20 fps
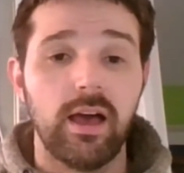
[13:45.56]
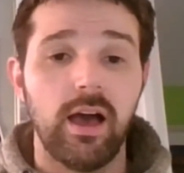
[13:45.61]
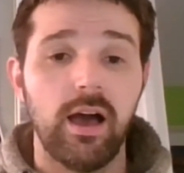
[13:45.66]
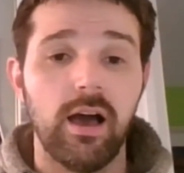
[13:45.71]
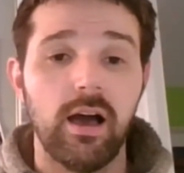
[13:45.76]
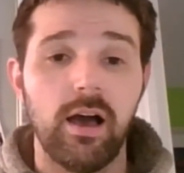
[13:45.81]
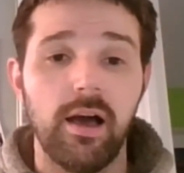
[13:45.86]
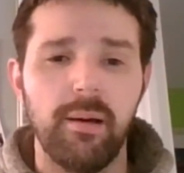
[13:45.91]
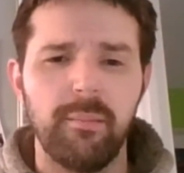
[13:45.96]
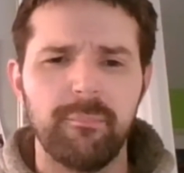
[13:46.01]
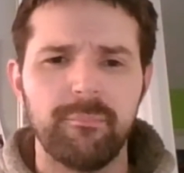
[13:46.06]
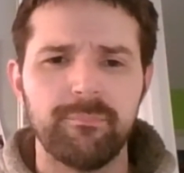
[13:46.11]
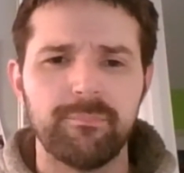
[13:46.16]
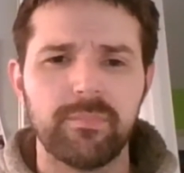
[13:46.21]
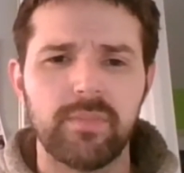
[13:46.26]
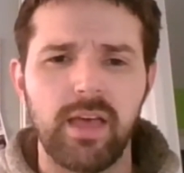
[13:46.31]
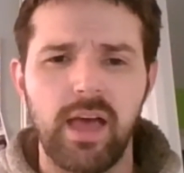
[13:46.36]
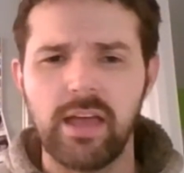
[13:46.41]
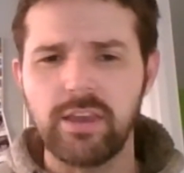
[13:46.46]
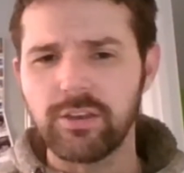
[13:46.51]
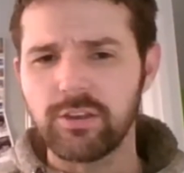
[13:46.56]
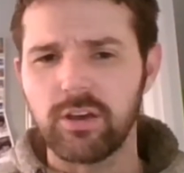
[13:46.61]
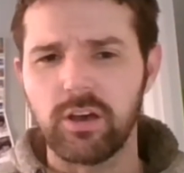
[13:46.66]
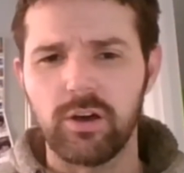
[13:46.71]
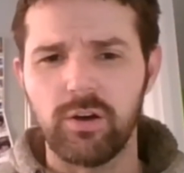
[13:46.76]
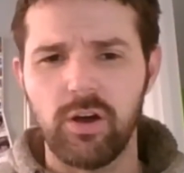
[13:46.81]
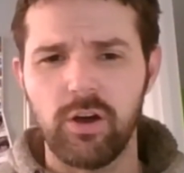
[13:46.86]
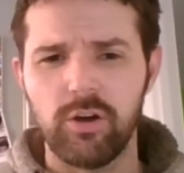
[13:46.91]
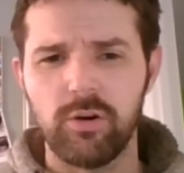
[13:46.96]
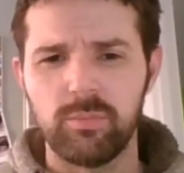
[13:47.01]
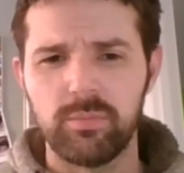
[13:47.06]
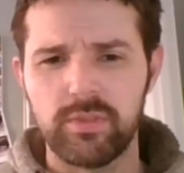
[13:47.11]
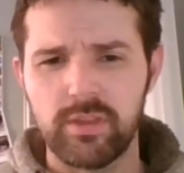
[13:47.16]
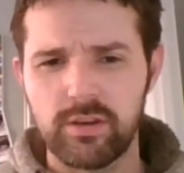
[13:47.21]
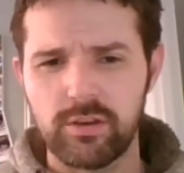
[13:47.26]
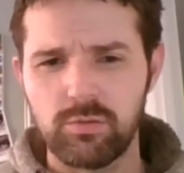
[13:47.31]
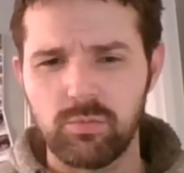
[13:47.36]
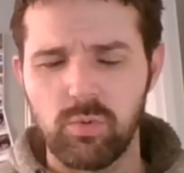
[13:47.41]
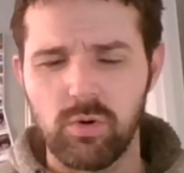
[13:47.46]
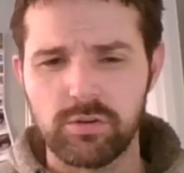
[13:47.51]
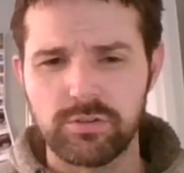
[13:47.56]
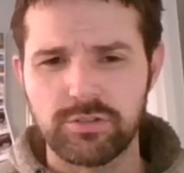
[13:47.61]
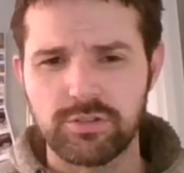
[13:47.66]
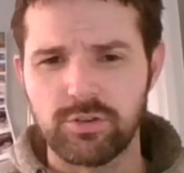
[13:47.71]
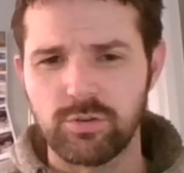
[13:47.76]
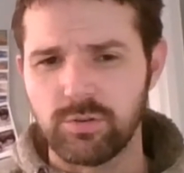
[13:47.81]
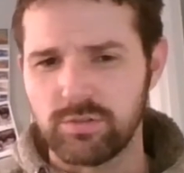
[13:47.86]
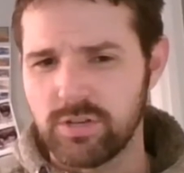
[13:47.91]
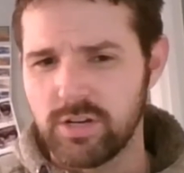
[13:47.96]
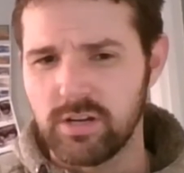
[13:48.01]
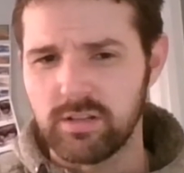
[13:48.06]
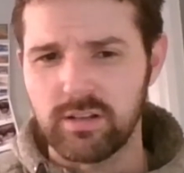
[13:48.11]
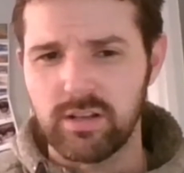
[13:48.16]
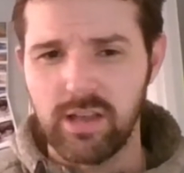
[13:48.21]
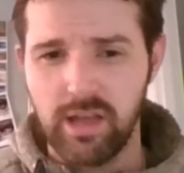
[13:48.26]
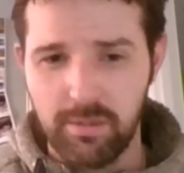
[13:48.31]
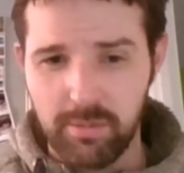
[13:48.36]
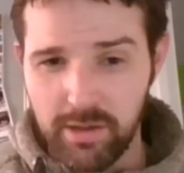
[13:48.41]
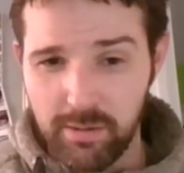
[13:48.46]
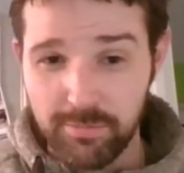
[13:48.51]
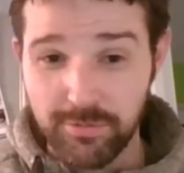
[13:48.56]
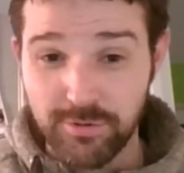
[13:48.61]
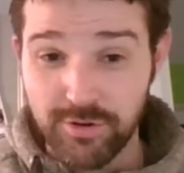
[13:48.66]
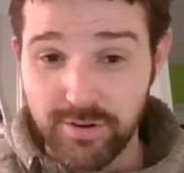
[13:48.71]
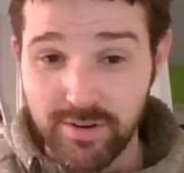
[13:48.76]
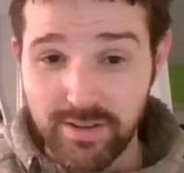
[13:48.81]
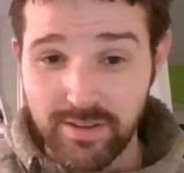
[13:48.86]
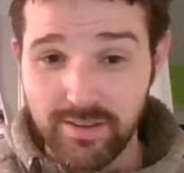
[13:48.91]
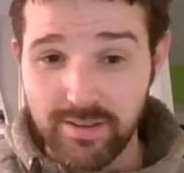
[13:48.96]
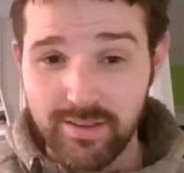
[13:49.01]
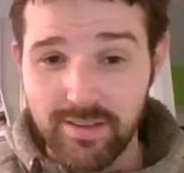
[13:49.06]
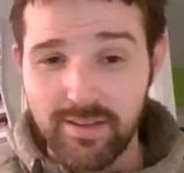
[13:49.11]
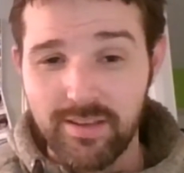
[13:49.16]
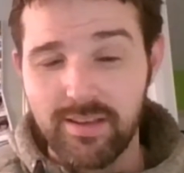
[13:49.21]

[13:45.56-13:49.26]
And you go home and then you watch your child climbing up a tree.